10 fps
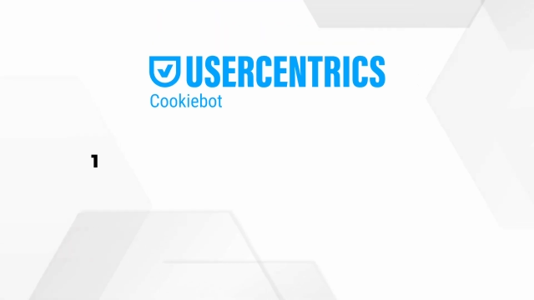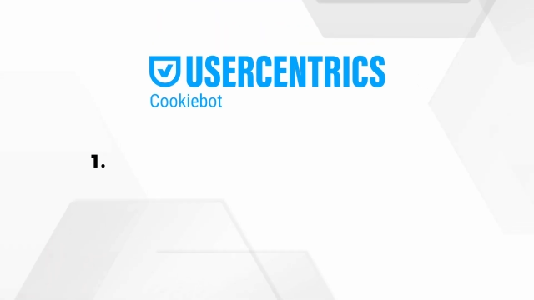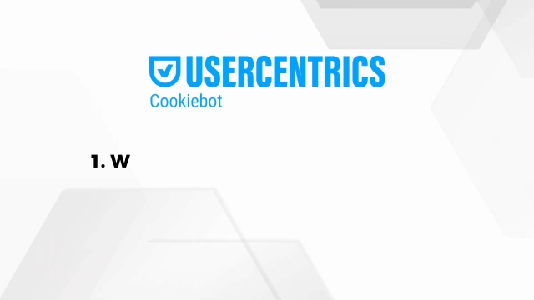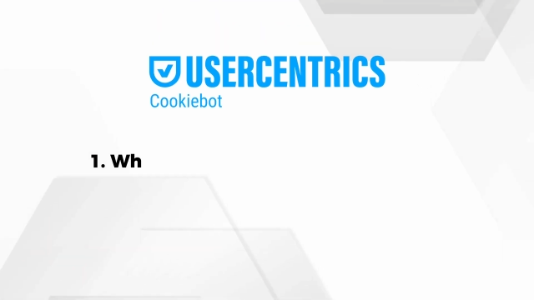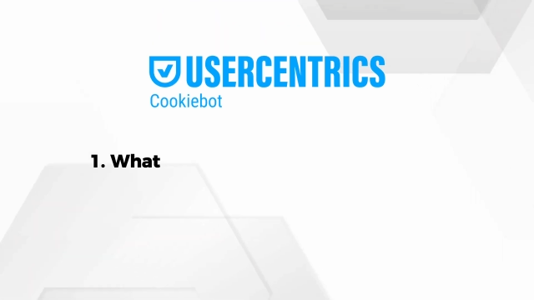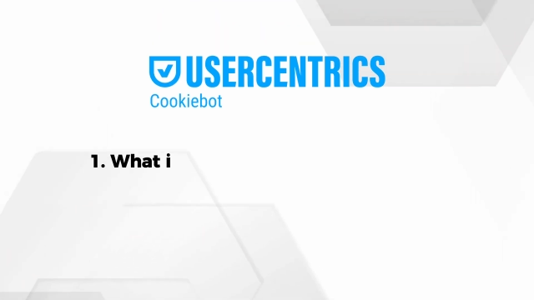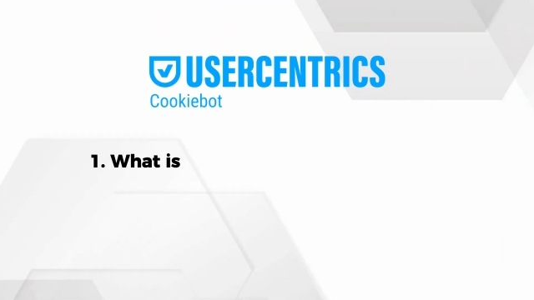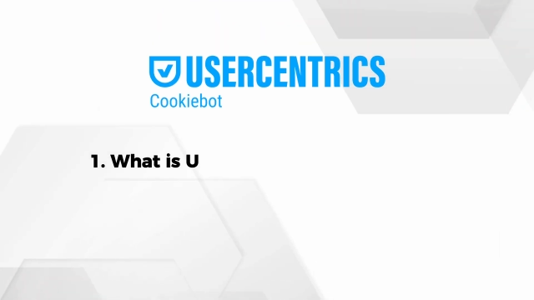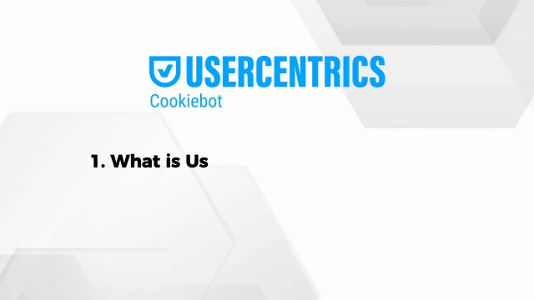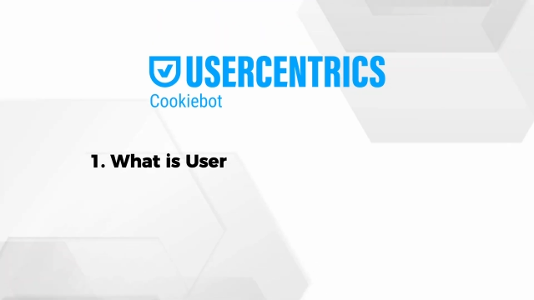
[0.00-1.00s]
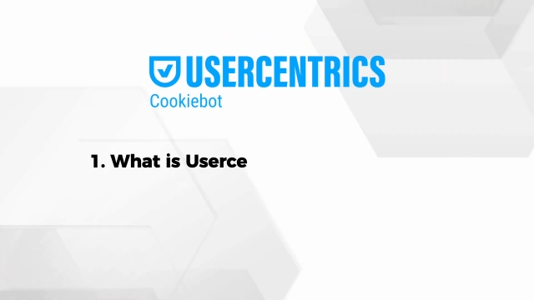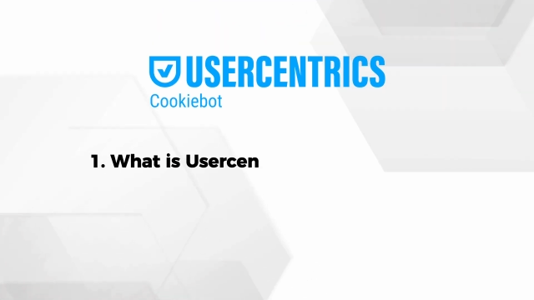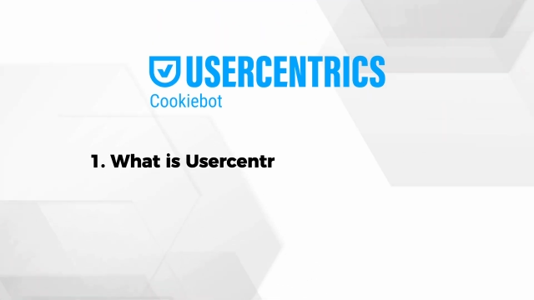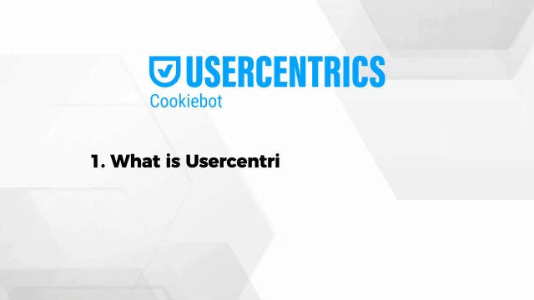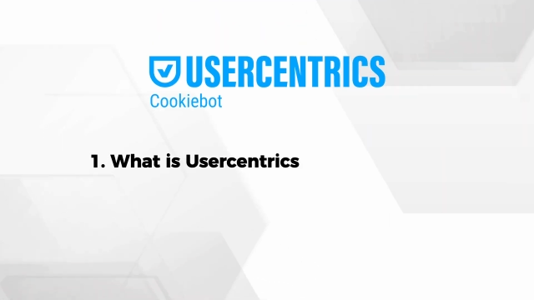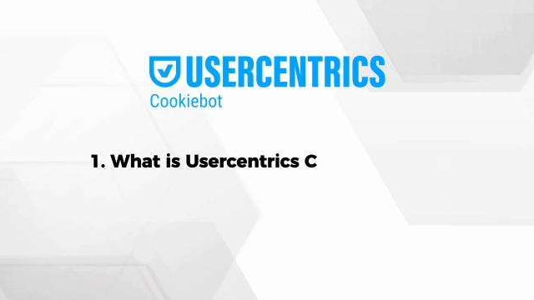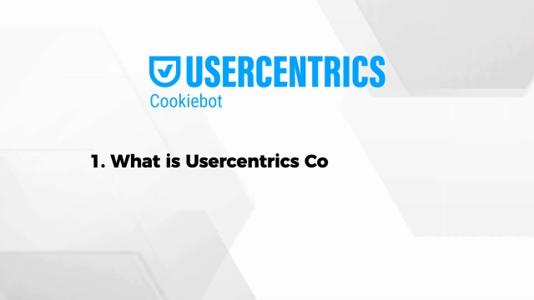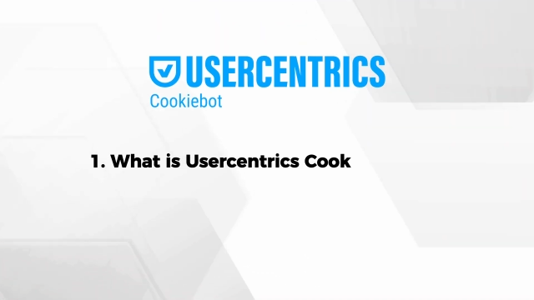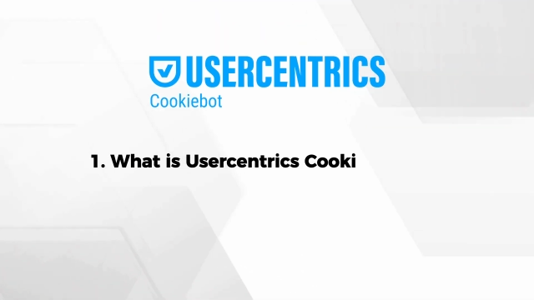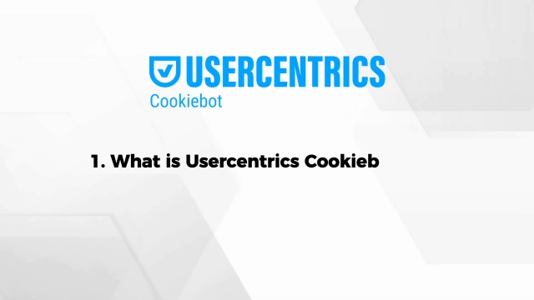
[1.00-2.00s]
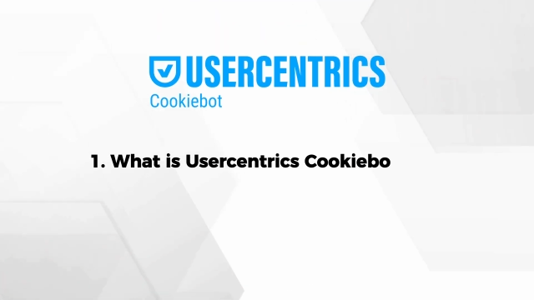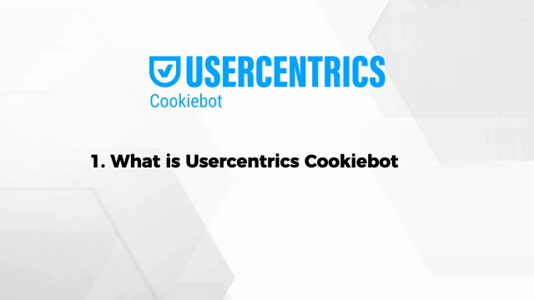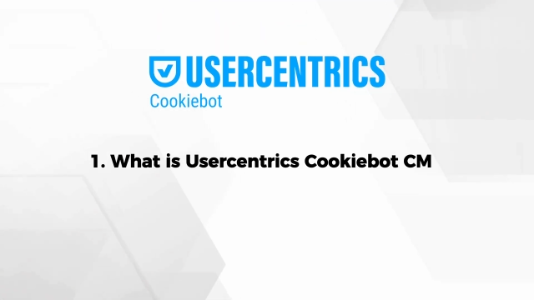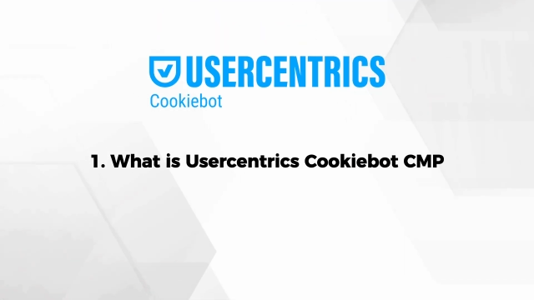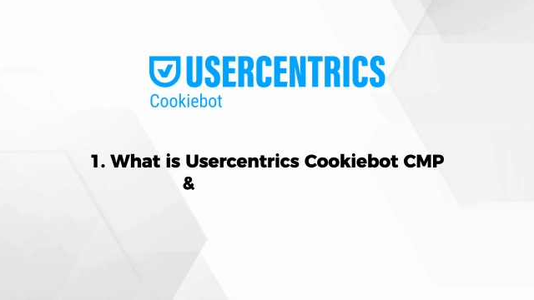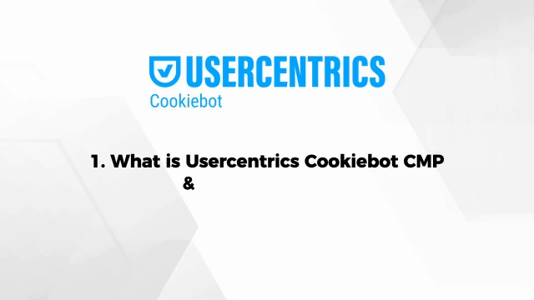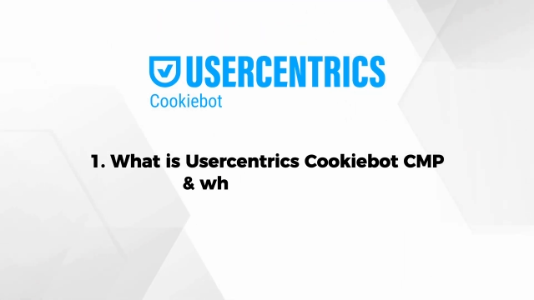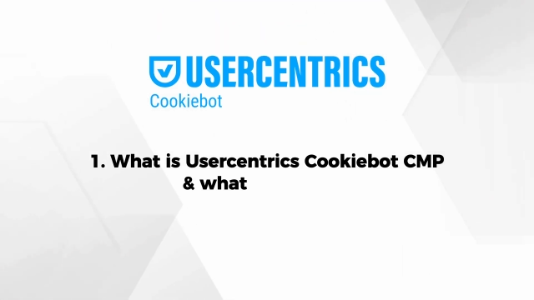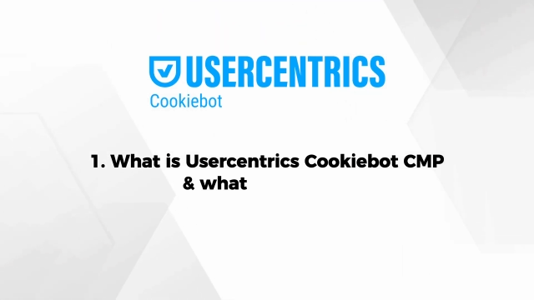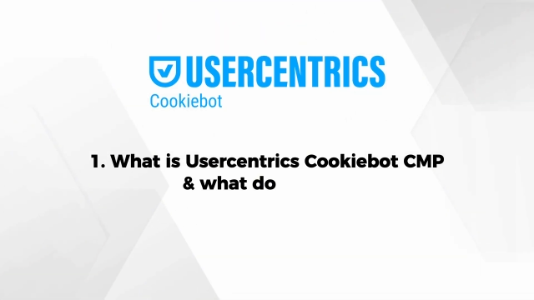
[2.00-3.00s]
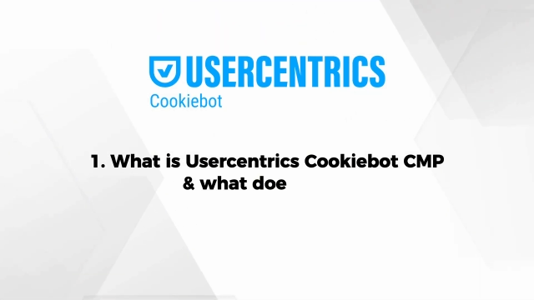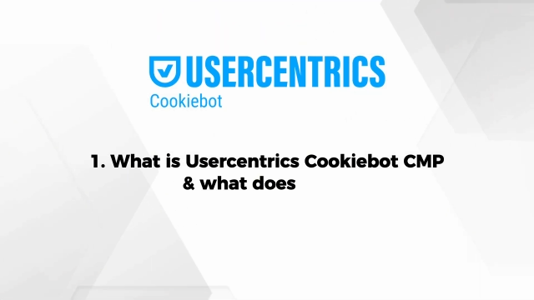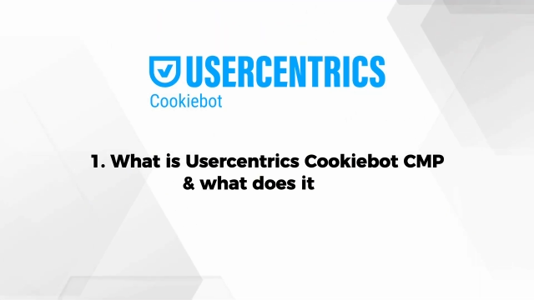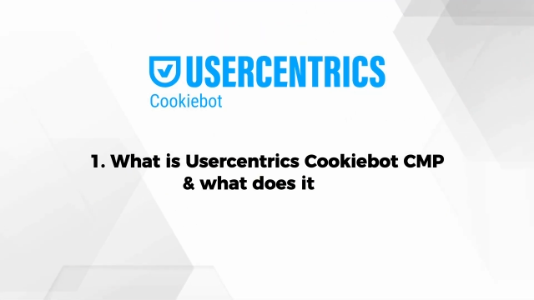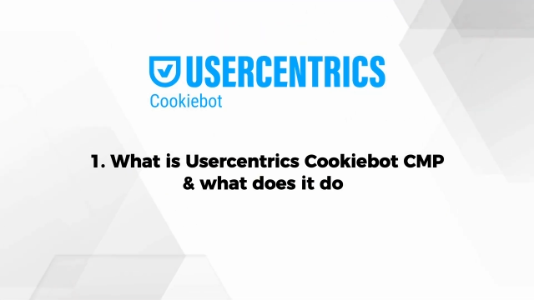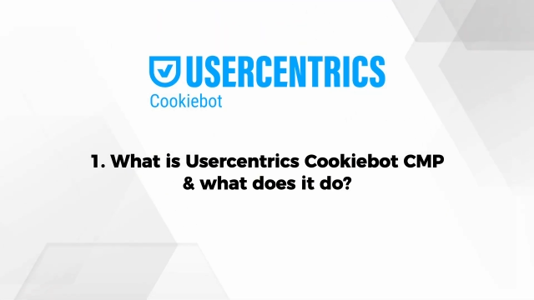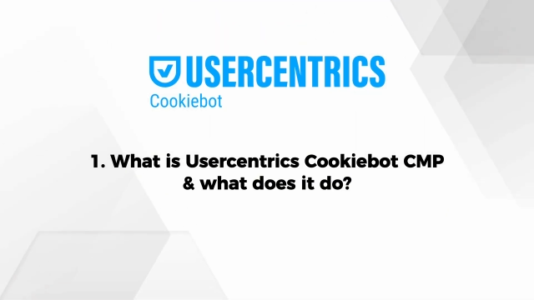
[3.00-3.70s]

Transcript: (no speaker visible)